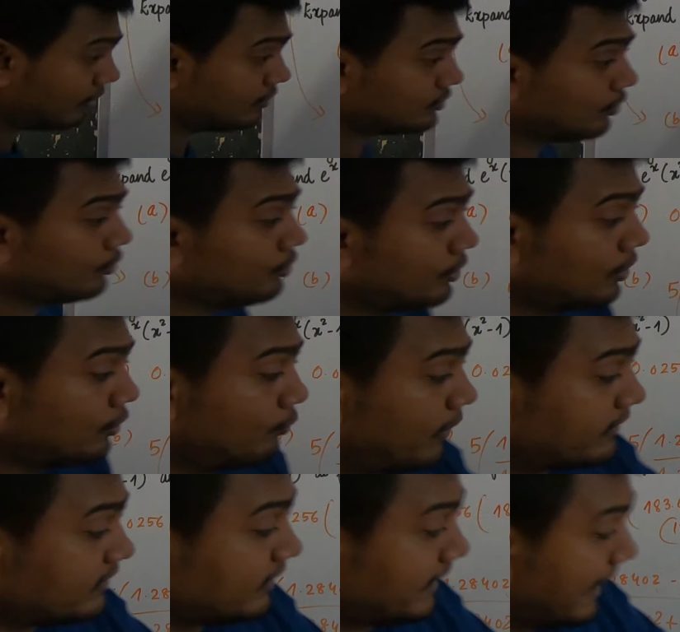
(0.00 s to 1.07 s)
So
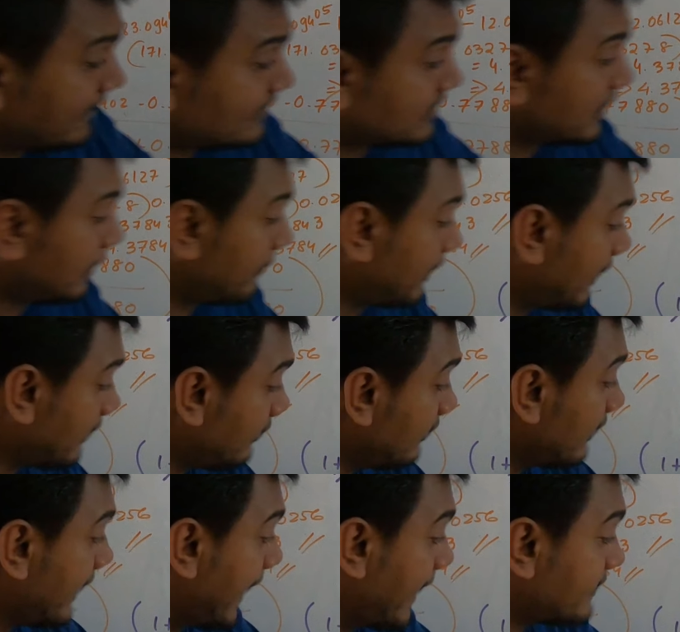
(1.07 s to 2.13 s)
what is the next term
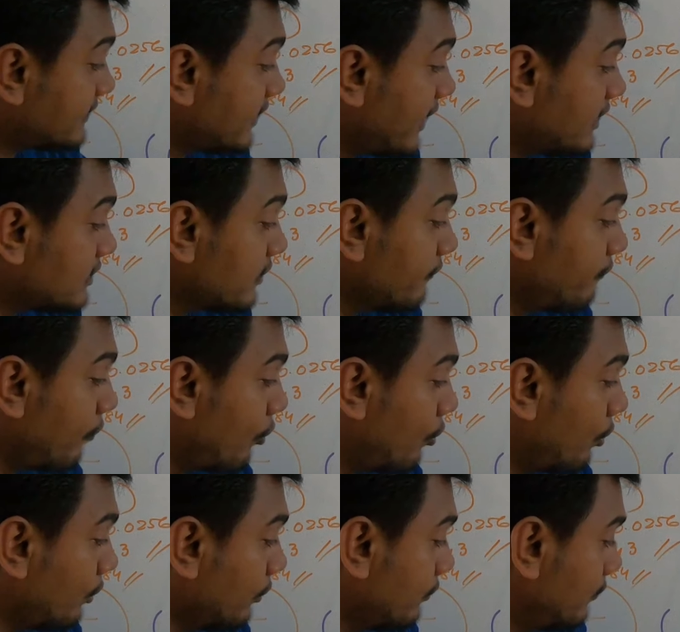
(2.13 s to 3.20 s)
again, x raised to
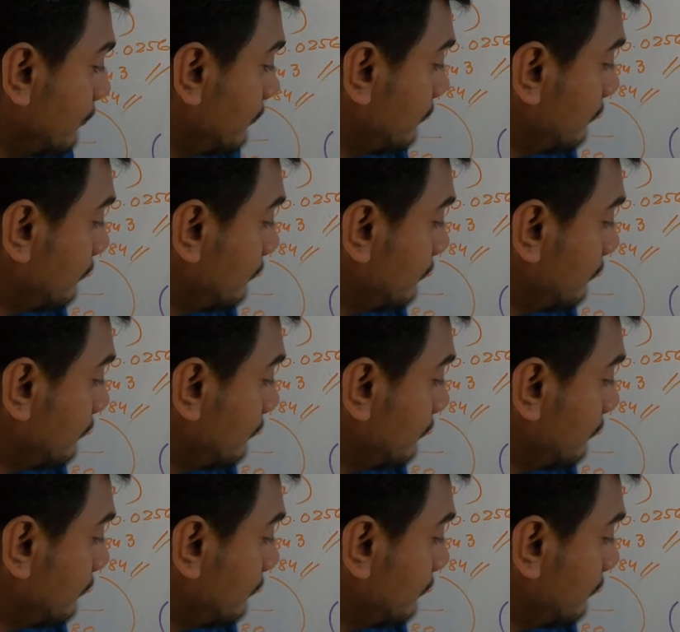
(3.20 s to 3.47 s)
4